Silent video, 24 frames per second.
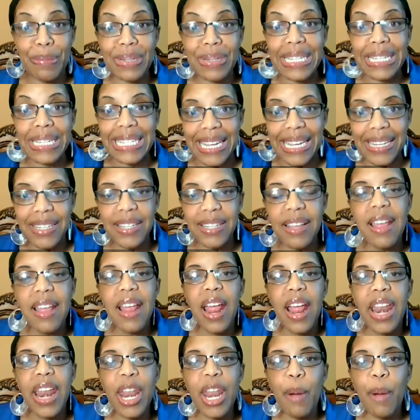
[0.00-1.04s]
Number
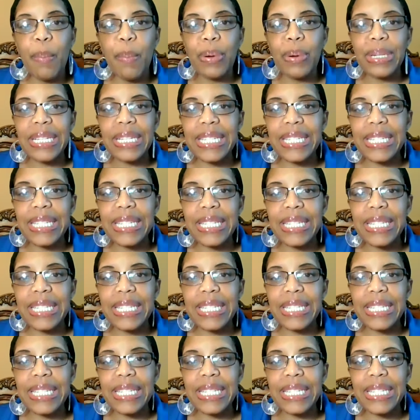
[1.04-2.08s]
six
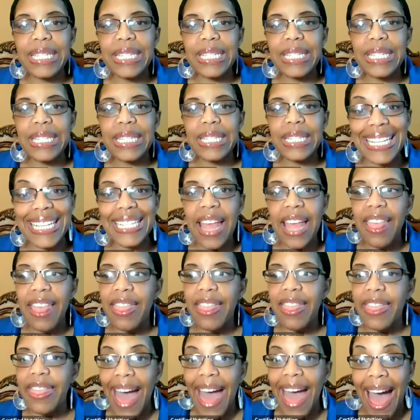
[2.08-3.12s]
is that
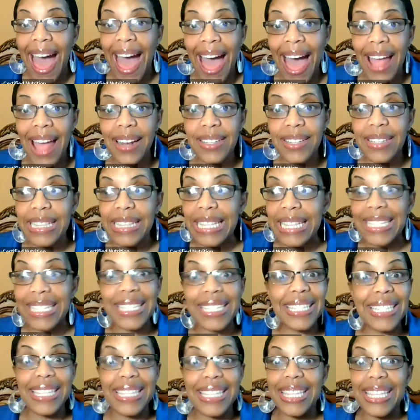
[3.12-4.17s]
this this shocked
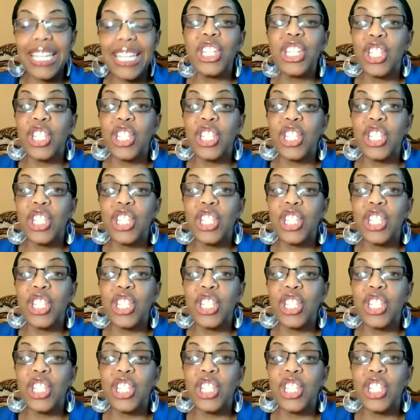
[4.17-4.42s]
me